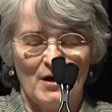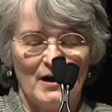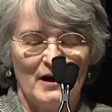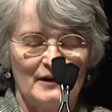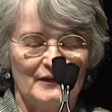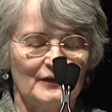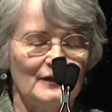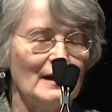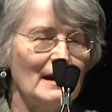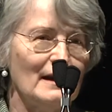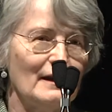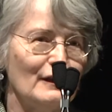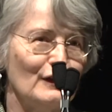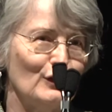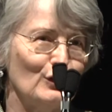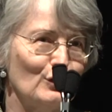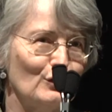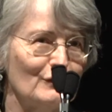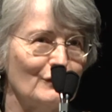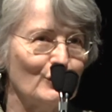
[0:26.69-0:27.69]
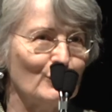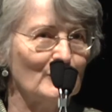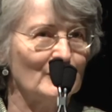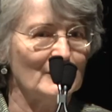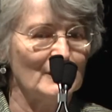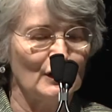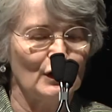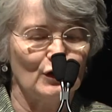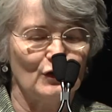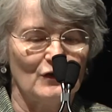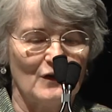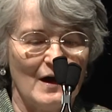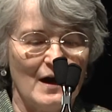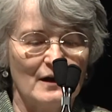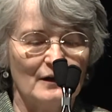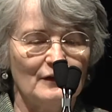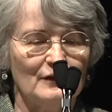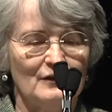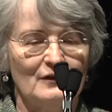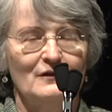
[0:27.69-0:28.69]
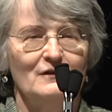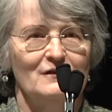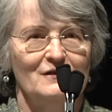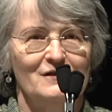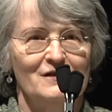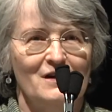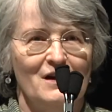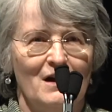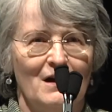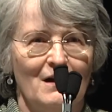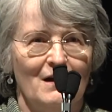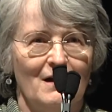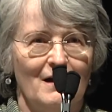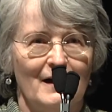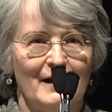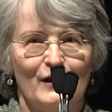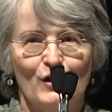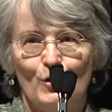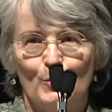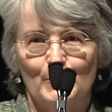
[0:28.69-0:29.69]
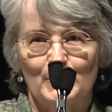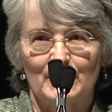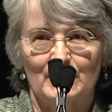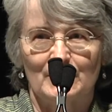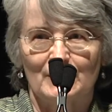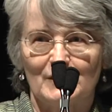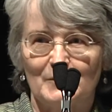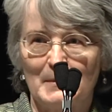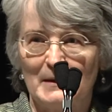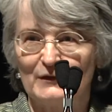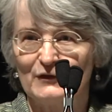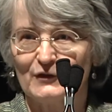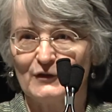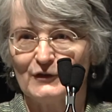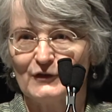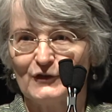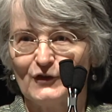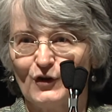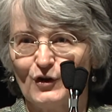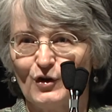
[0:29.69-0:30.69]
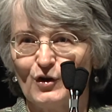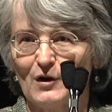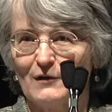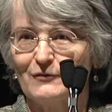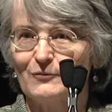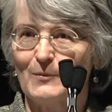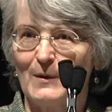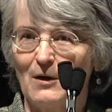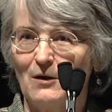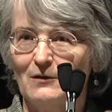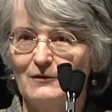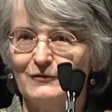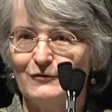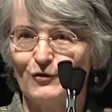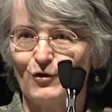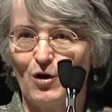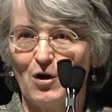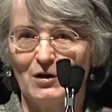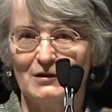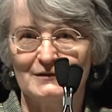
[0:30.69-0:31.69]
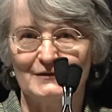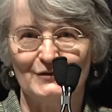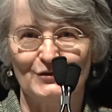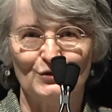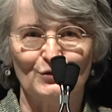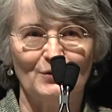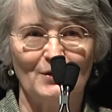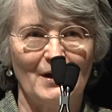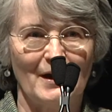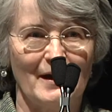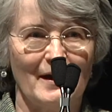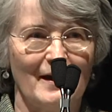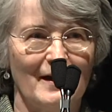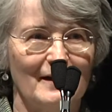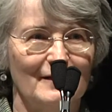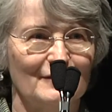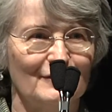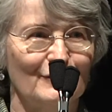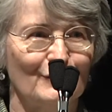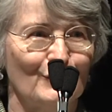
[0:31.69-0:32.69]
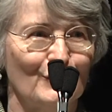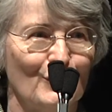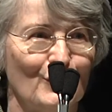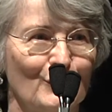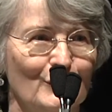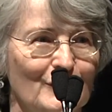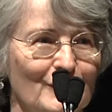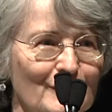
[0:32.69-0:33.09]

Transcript: State of the University address. I hope that the semester has started off well for all of you, and for those